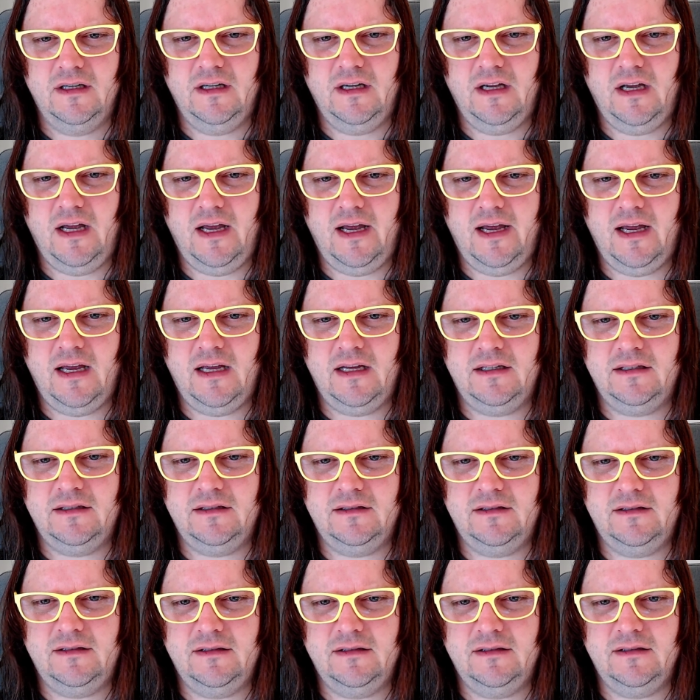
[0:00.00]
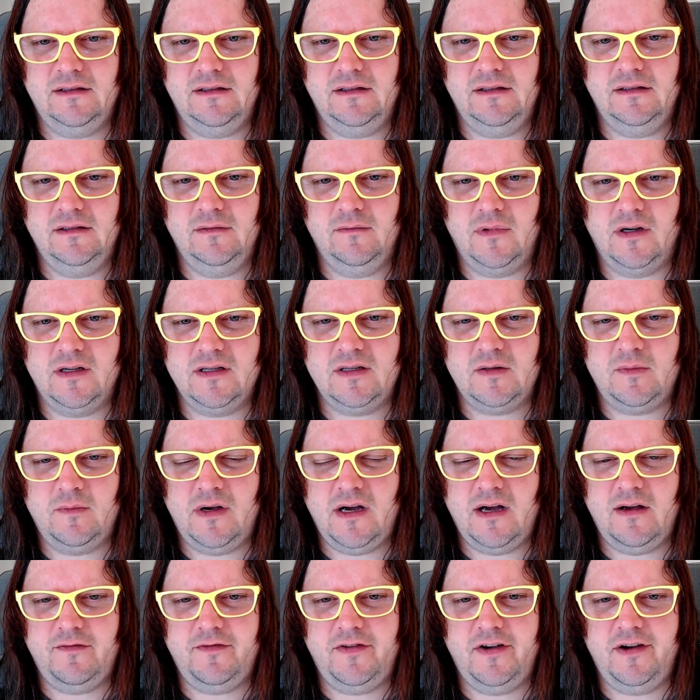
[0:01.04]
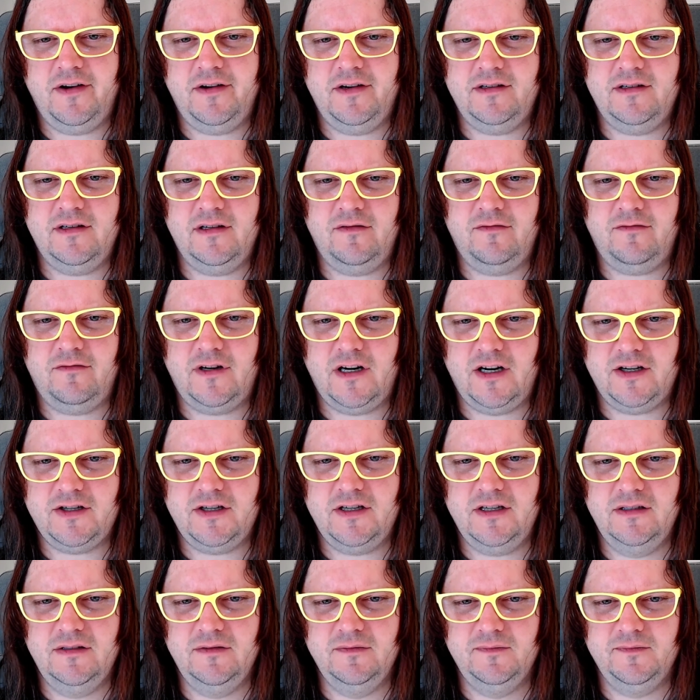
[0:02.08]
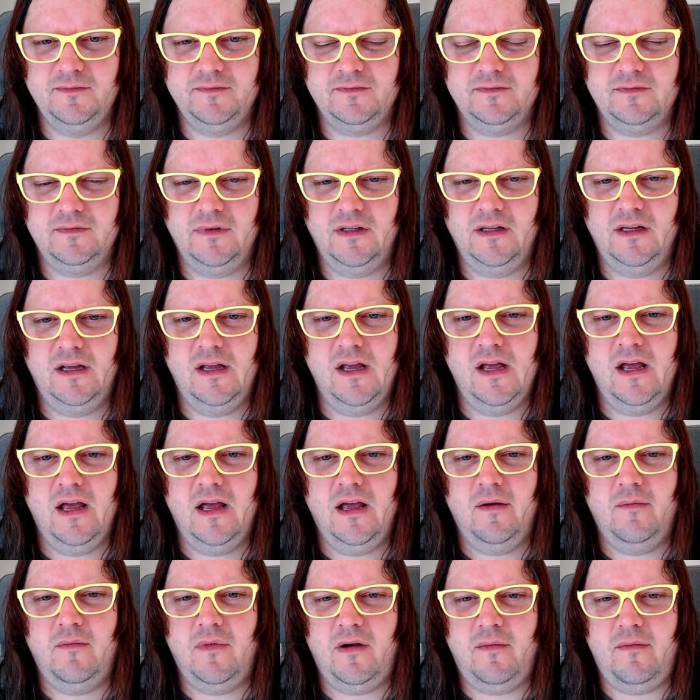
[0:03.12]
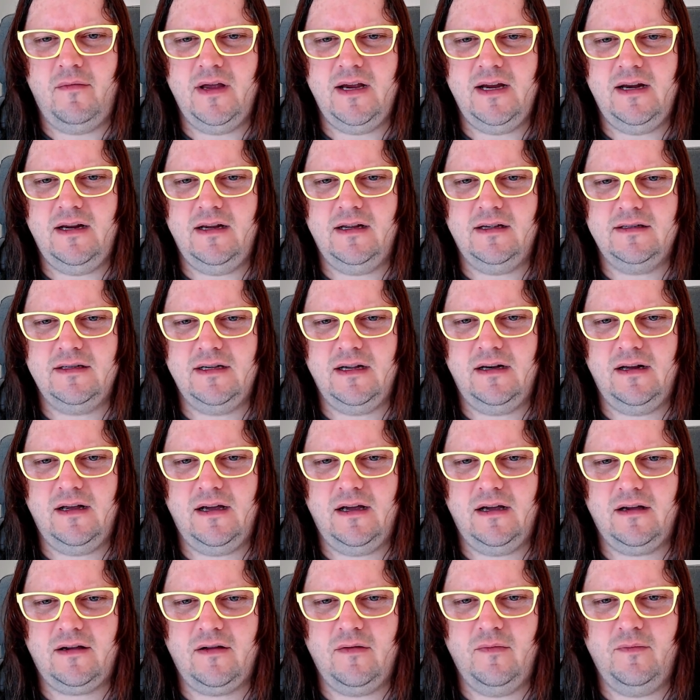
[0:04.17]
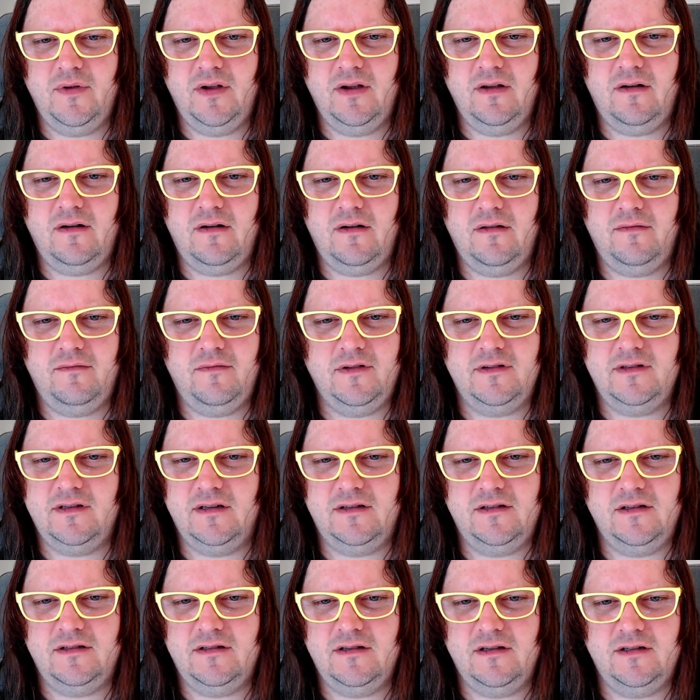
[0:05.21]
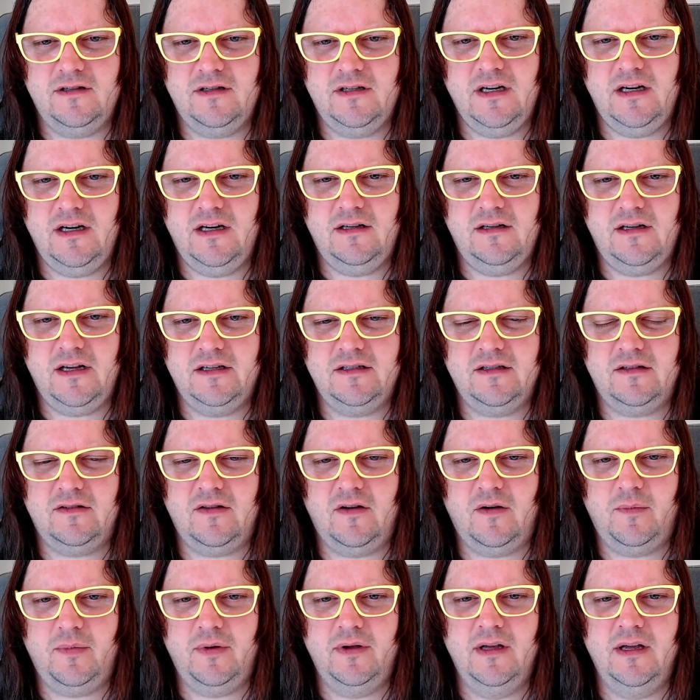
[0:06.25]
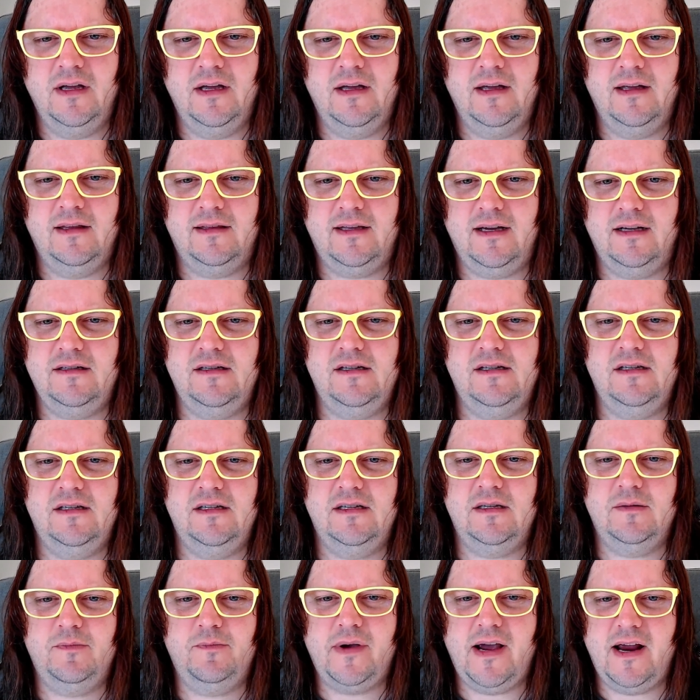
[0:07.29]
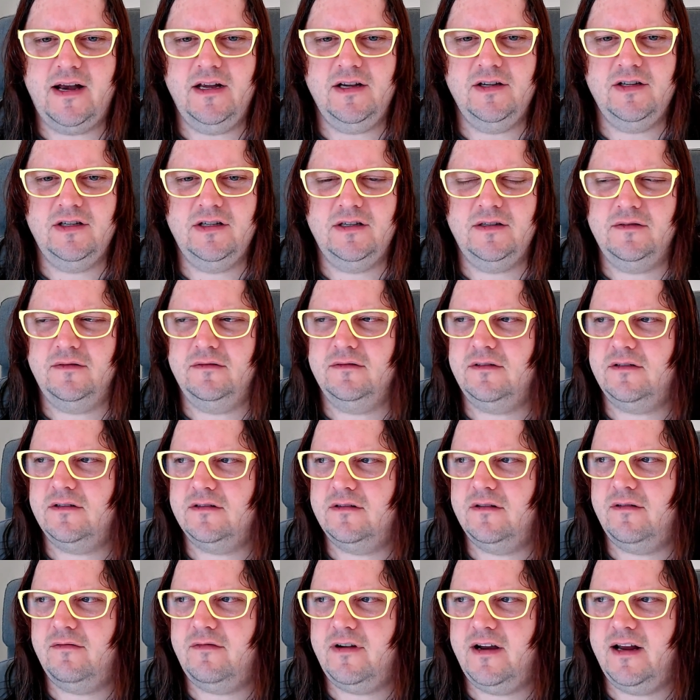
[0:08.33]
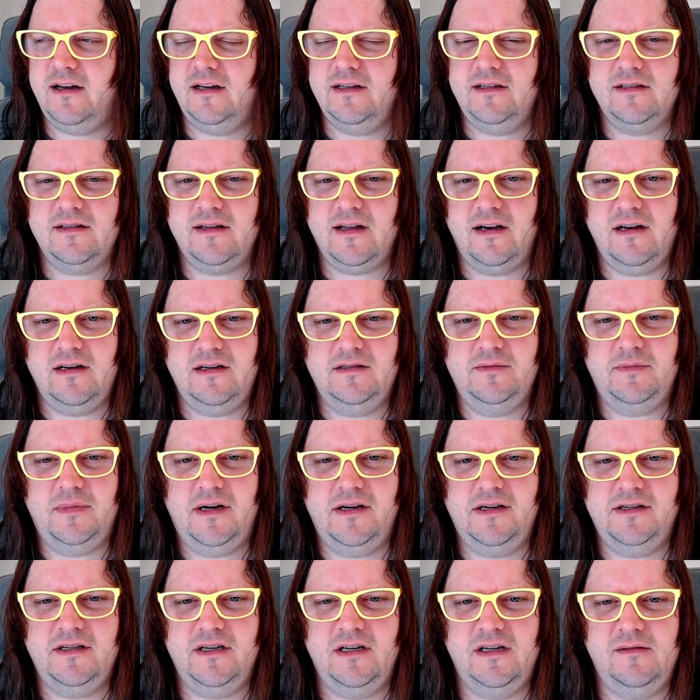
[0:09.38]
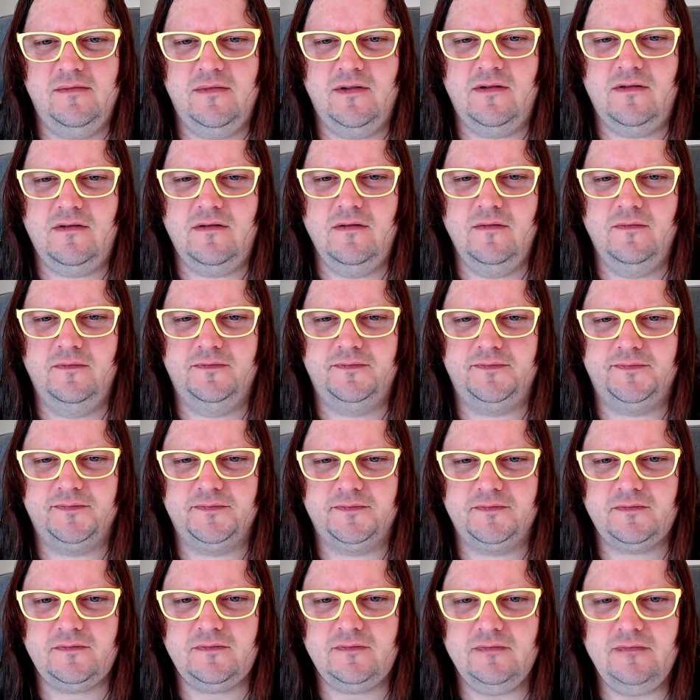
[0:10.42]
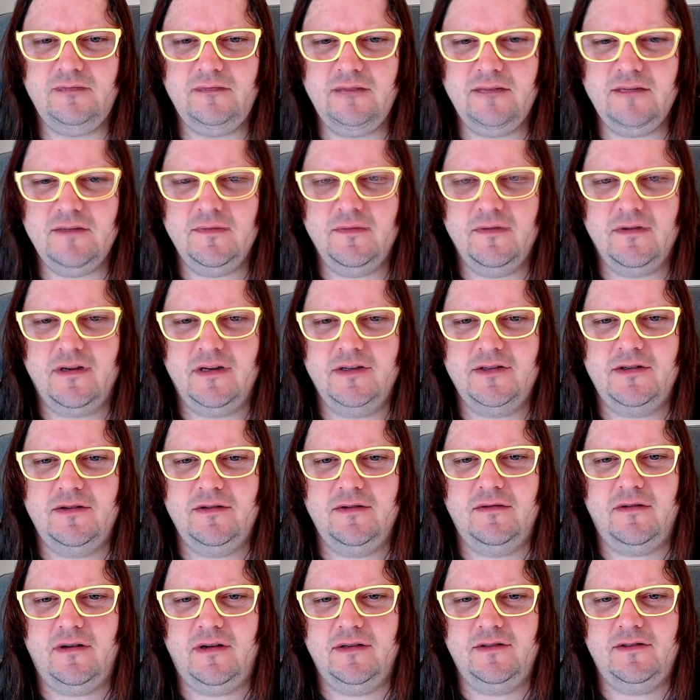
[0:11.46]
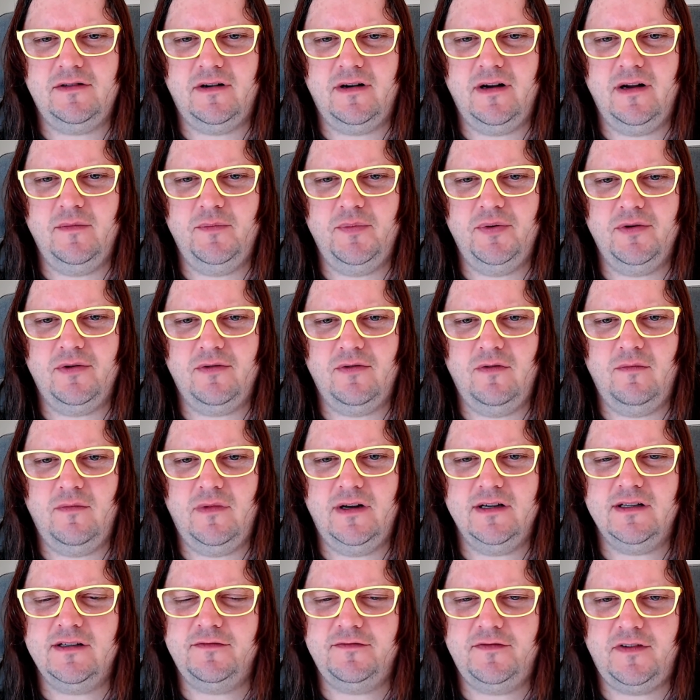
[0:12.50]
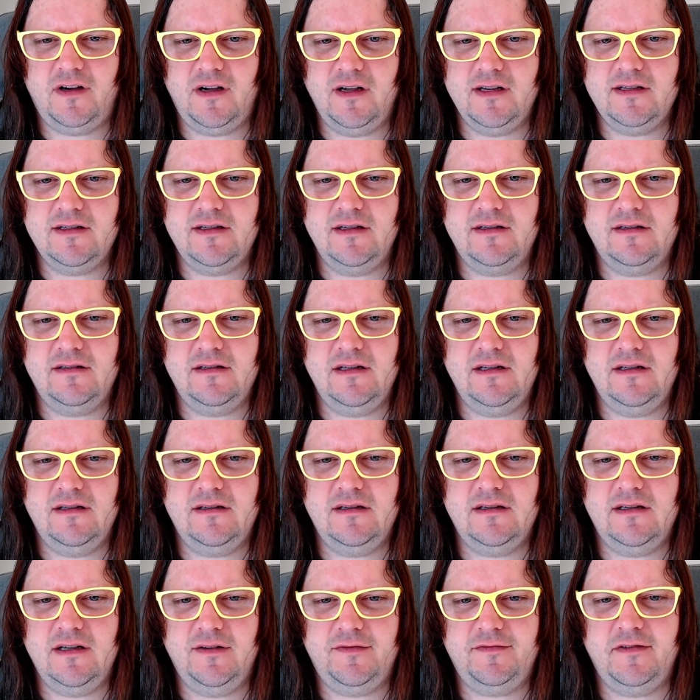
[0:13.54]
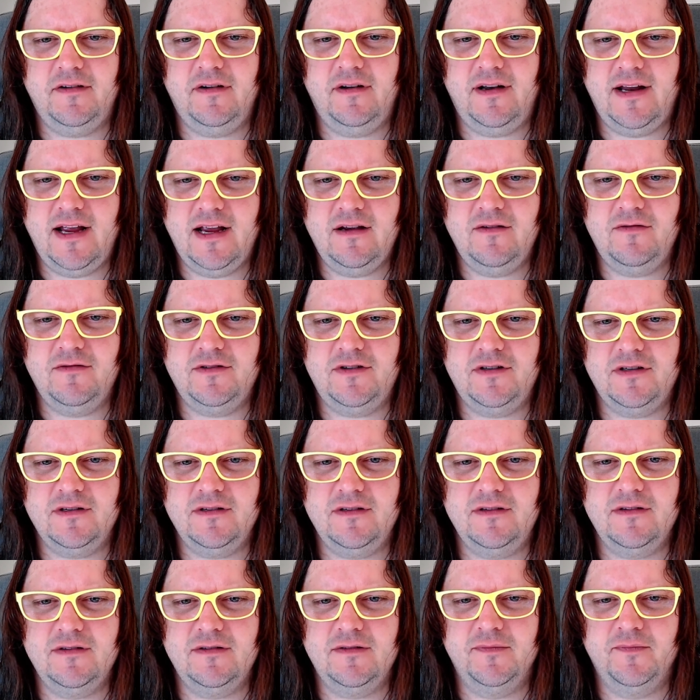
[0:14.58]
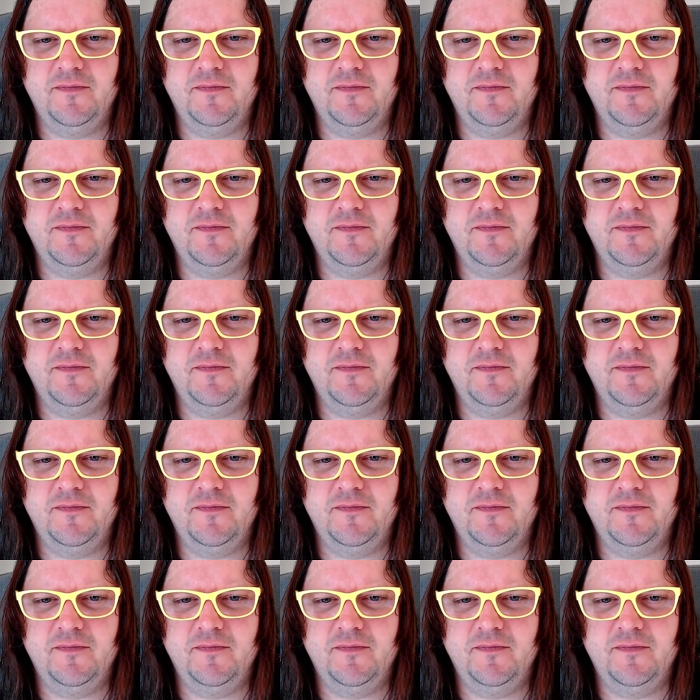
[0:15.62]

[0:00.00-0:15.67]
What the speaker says: And my smartphone is in Russian. My media center computer that's just a shitty desktop, that's in Spanish, because I rarely study Spanish anymore. So that's what I do. I try and put all my devices into different languages.